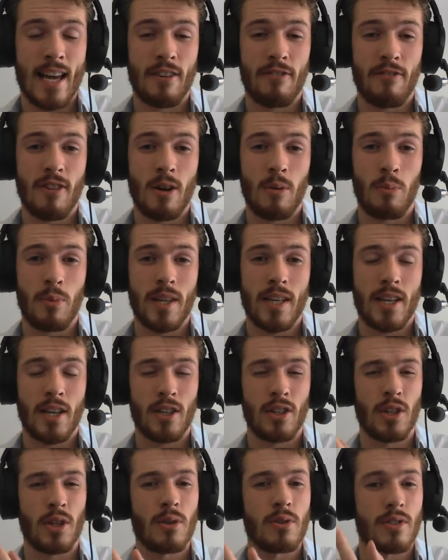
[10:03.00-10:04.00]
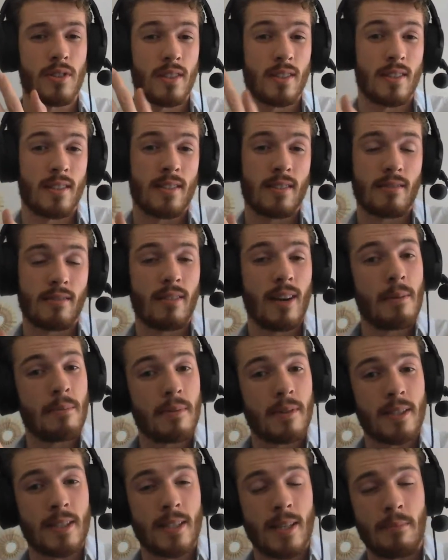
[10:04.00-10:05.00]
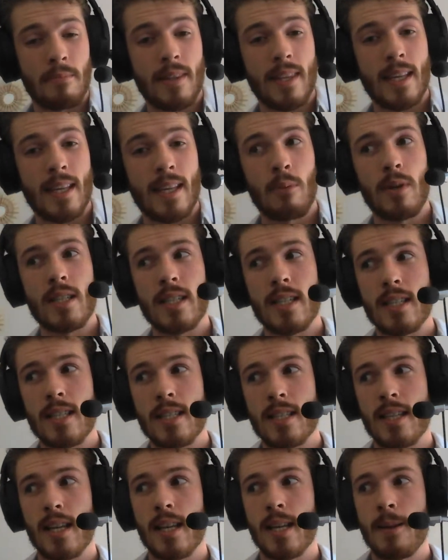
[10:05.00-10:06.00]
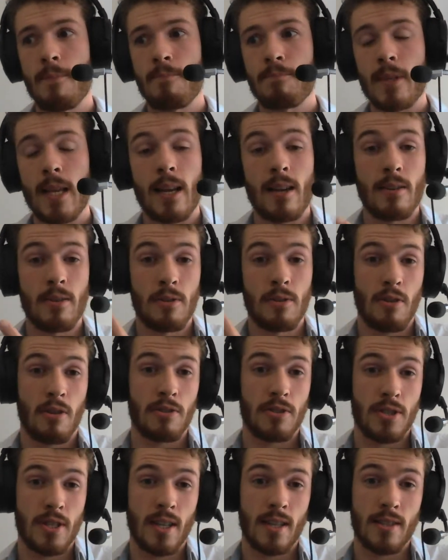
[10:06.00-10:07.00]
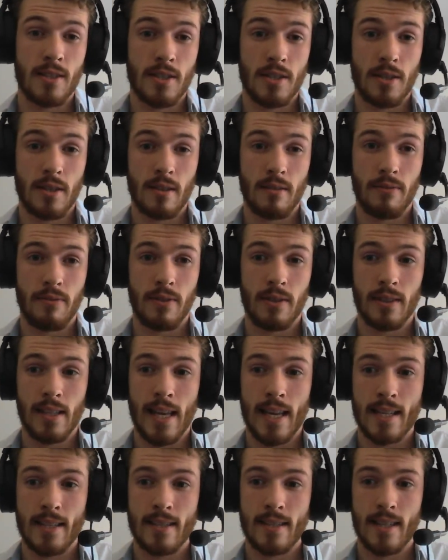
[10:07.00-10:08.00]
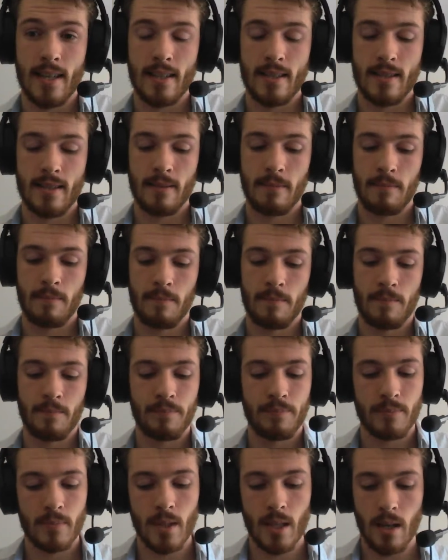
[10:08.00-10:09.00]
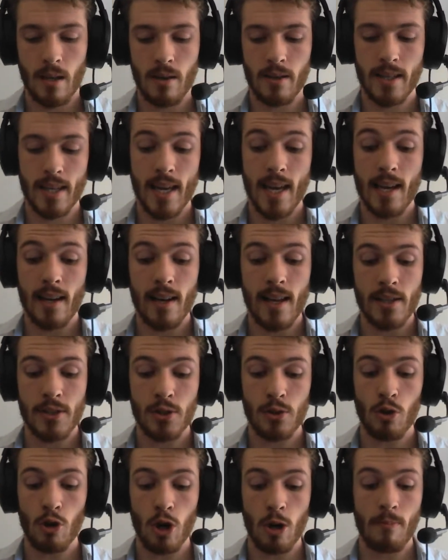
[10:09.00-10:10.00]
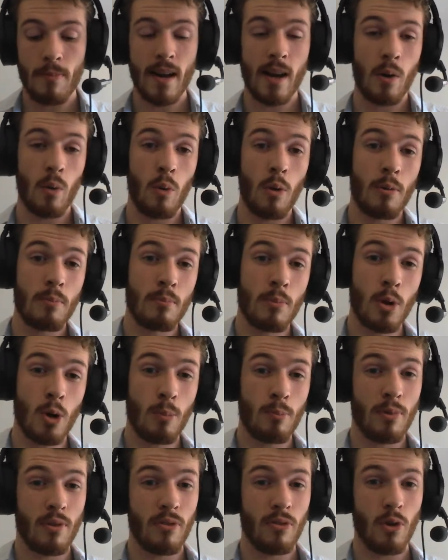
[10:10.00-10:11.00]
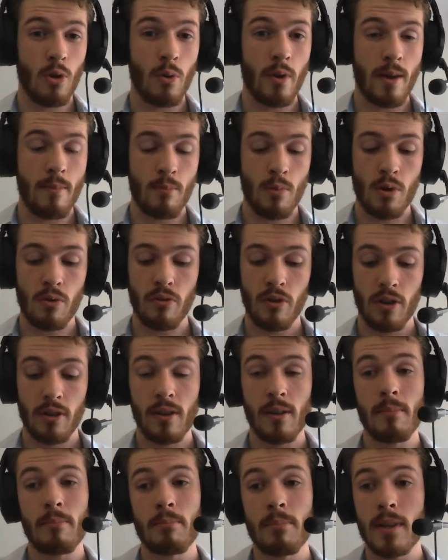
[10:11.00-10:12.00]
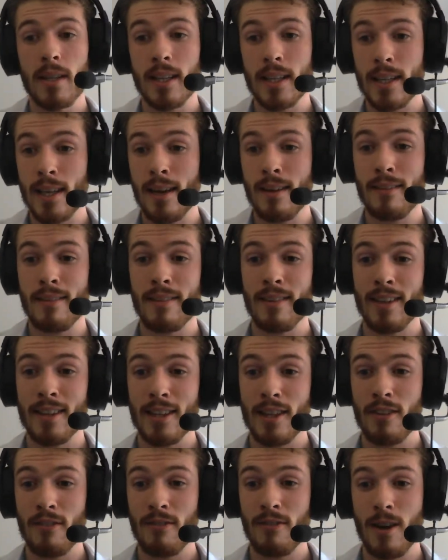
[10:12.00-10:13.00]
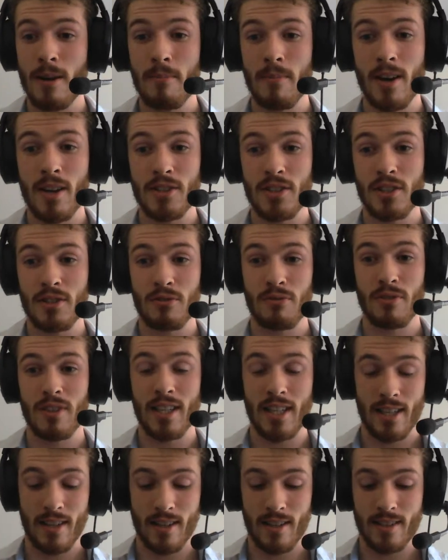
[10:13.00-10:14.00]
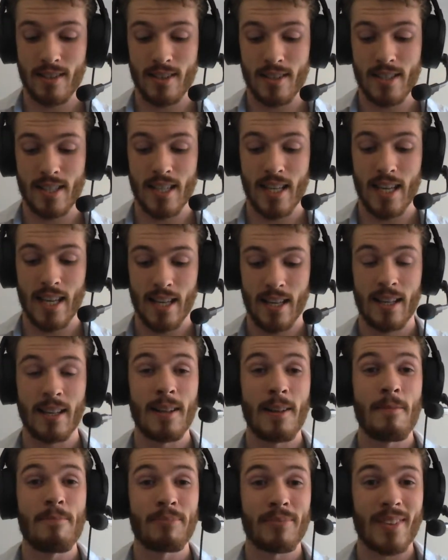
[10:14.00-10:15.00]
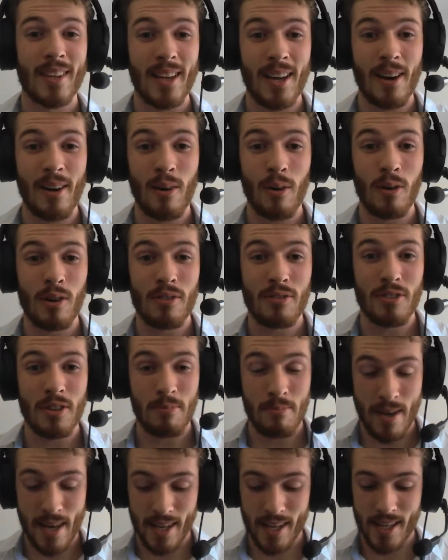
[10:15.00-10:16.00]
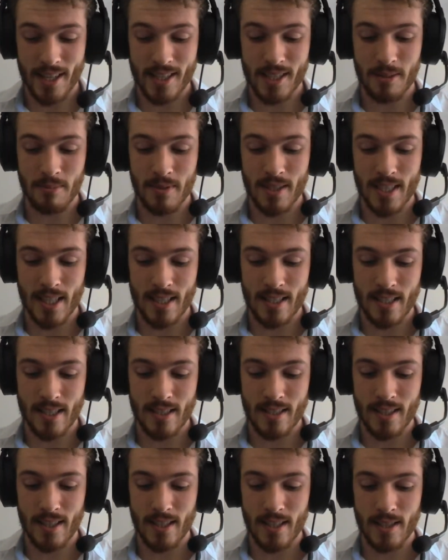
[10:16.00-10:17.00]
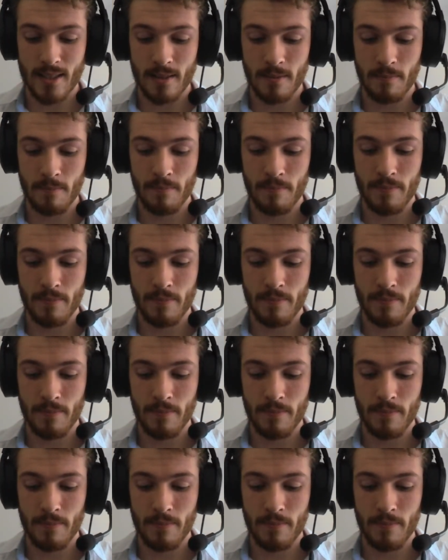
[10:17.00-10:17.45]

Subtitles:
adverb we can use to describe something which is not done to the full extent. Okay, let's talk about one more before we move on. But again, thank you very much. It's really good to see all of you making some sentences.